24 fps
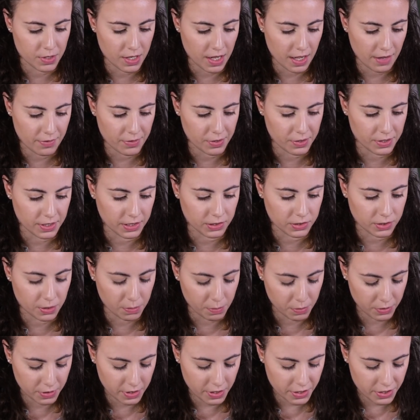You have your neutral
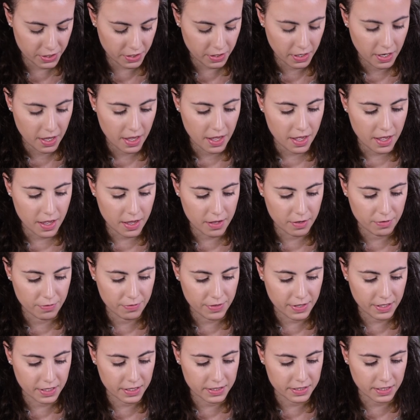position and your
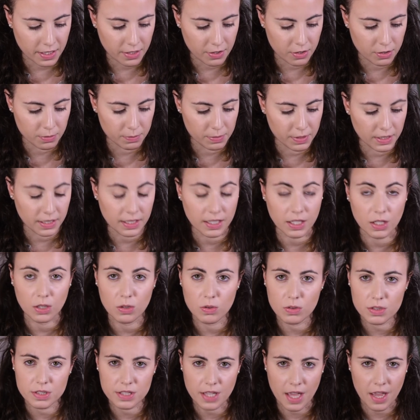fingers are completely
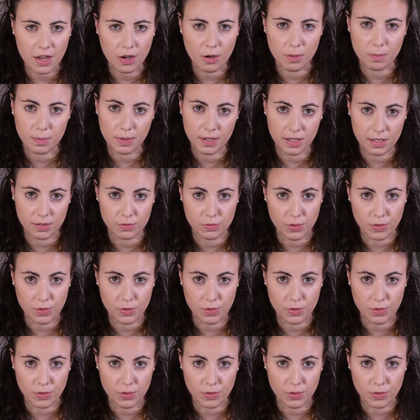loose and completely